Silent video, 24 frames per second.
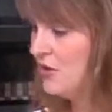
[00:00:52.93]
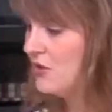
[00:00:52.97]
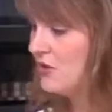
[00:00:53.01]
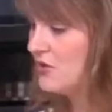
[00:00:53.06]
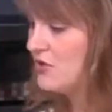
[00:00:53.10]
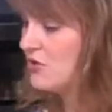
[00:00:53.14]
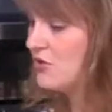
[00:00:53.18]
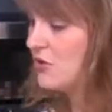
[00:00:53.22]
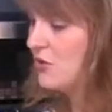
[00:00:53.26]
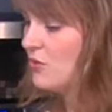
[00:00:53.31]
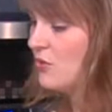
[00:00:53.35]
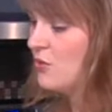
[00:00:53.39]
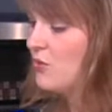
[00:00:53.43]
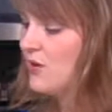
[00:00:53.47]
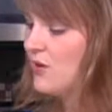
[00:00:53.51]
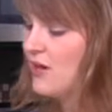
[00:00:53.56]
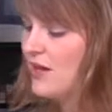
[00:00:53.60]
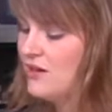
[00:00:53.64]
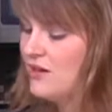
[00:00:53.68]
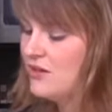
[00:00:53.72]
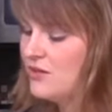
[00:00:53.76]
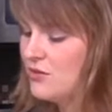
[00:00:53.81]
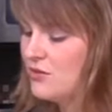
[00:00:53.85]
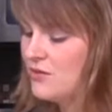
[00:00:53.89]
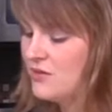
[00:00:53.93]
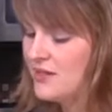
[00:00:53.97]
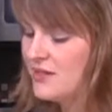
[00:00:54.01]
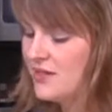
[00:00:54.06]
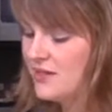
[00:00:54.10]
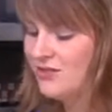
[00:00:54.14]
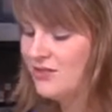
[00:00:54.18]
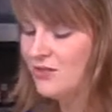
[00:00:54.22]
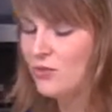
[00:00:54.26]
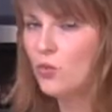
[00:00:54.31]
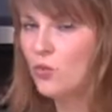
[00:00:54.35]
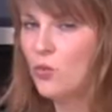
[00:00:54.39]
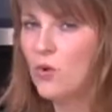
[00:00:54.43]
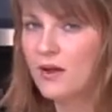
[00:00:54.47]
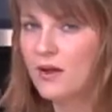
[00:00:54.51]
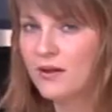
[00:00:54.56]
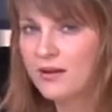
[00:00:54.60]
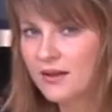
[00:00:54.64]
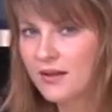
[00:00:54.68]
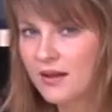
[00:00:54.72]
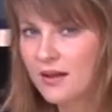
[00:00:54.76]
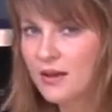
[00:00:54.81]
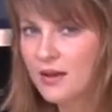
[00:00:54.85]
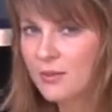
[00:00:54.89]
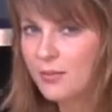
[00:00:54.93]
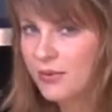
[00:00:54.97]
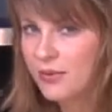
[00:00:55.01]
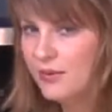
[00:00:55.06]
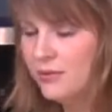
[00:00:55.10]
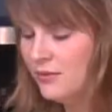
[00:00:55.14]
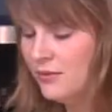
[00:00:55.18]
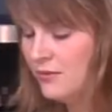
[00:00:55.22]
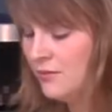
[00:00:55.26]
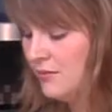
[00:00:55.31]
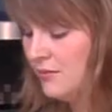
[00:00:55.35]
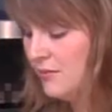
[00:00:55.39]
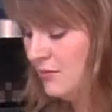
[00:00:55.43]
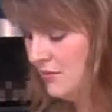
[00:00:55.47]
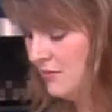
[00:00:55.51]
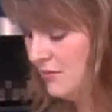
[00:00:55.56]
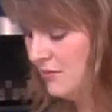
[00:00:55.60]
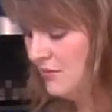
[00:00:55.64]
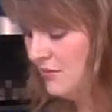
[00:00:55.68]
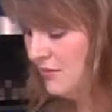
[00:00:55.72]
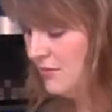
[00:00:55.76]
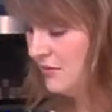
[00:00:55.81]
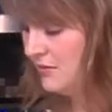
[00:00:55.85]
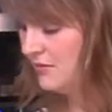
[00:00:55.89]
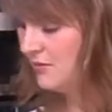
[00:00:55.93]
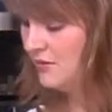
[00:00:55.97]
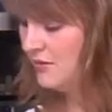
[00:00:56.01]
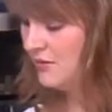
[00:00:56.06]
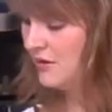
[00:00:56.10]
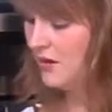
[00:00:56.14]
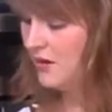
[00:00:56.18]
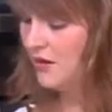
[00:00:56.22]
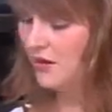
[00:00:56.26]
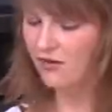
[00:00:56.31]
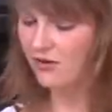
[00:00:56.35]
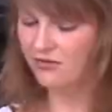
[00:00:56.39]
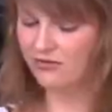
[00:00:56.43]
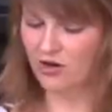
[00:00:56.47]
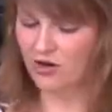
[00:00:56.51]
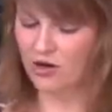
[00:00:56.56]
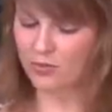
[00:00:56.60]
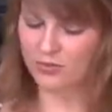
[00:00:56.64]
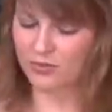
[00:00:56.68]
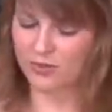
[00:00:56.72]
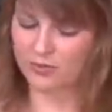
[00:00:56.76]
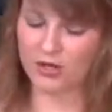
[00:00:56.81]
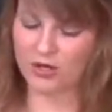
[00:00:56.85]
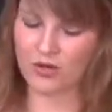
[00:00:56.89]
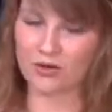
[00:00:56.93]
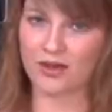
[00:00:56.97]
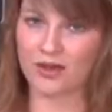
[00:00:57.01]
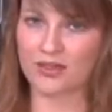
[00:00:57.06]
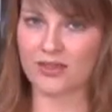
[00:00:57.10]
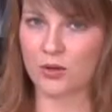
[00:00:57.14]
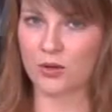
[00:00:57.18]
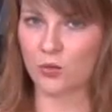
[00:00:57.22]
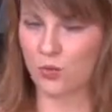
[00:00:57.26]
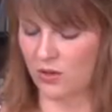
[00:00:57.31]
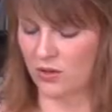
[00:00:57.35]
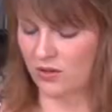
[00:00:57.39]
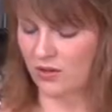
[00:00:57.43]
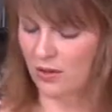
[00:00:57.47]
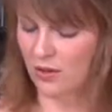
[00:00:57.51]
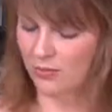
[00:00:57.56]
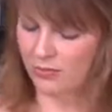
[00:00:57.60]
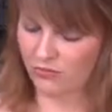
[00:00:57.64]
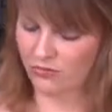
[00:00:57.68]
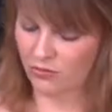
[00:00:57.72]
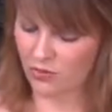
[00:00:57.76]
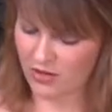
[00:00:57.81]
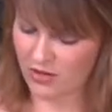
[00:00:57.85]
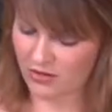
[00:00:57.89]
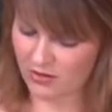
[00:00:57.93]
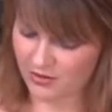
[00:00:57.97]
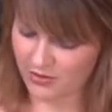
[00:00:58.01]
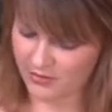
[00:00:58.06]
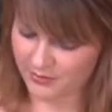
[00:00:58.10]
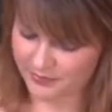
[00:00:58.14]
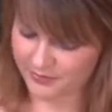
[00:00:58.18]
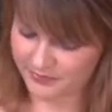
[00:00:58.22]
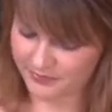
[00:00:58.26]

So what I do is I do 1 cup of almond milk and then 1 cup of water.